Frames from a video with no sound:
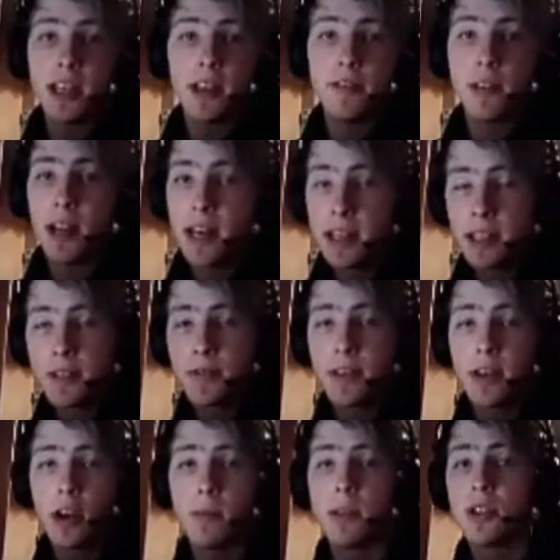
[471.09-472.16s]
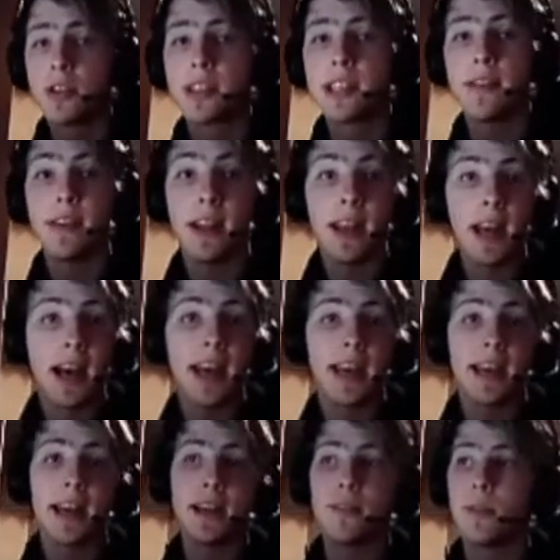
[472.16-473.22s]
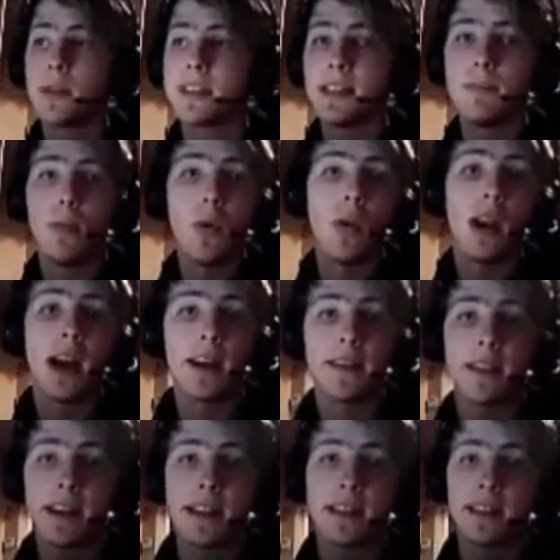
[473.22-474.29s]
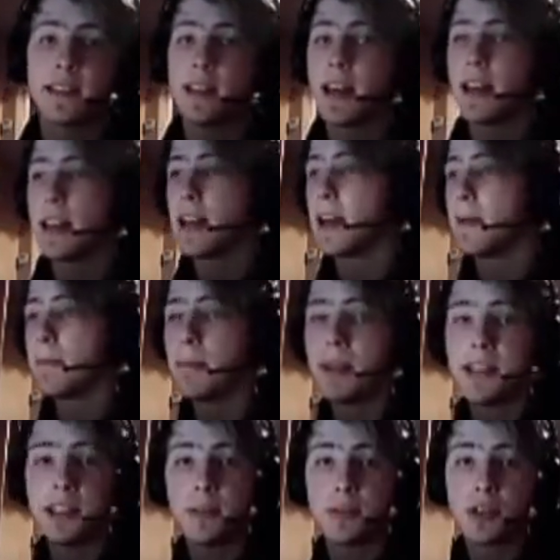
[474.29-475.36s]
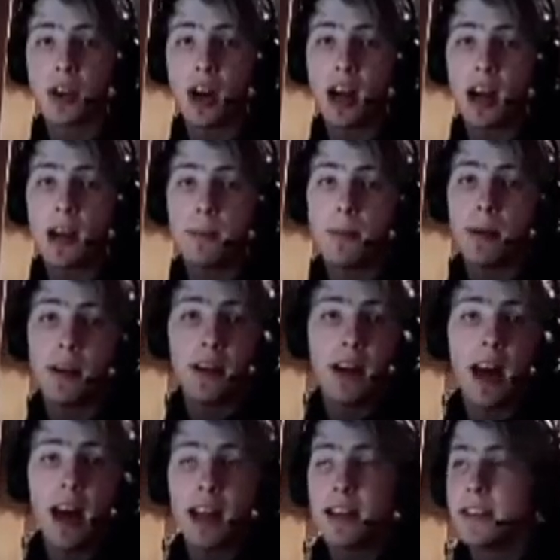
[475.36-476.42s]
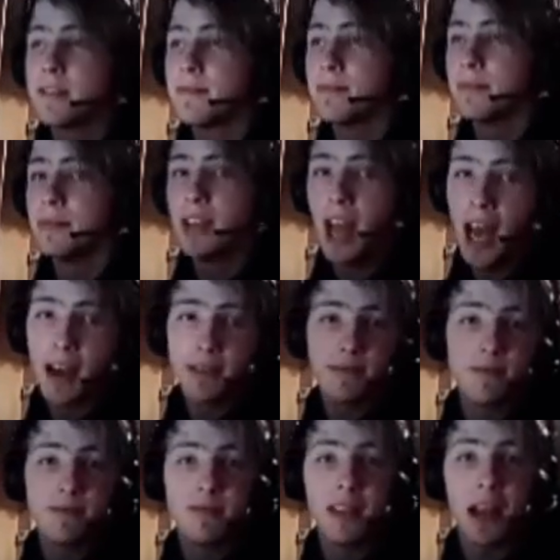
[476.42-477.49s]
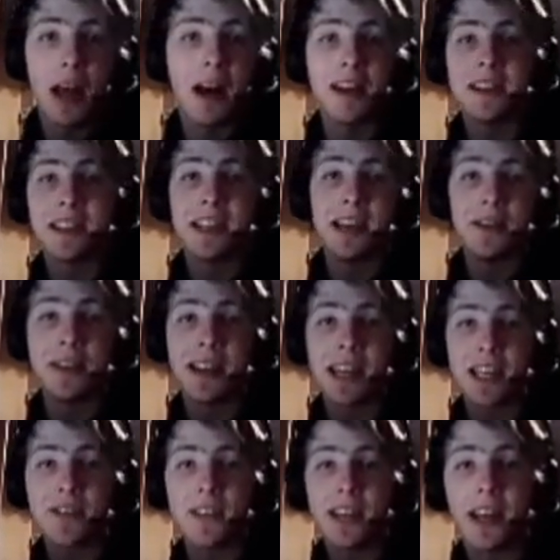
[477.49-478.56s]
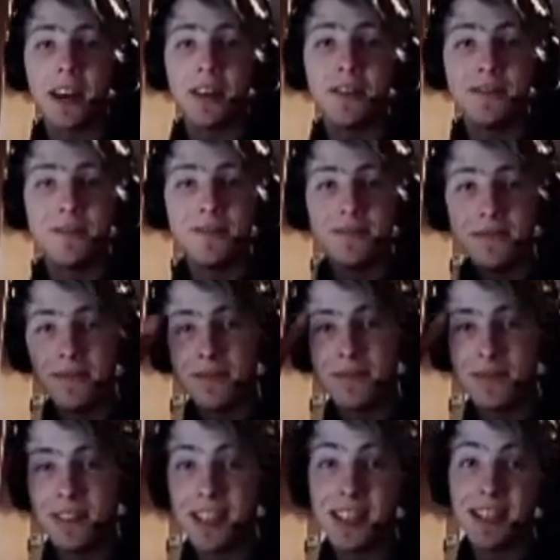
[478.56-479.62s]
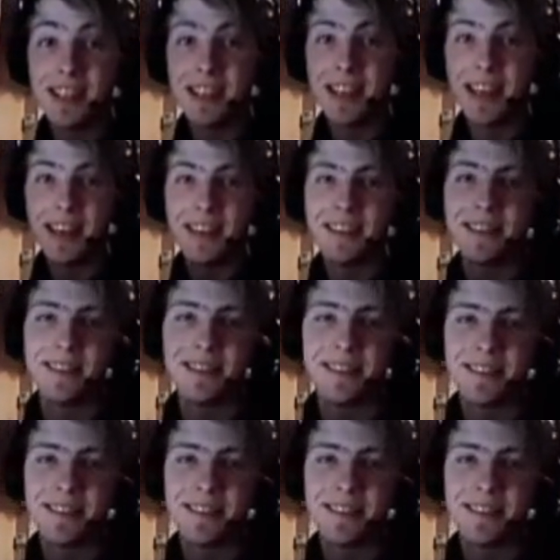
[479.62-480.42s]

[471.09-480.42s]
If you like this video, be sure to give it a like. And if you want to see more like this, then please subscribe. And yeah, I'll see you in the next video. See ya.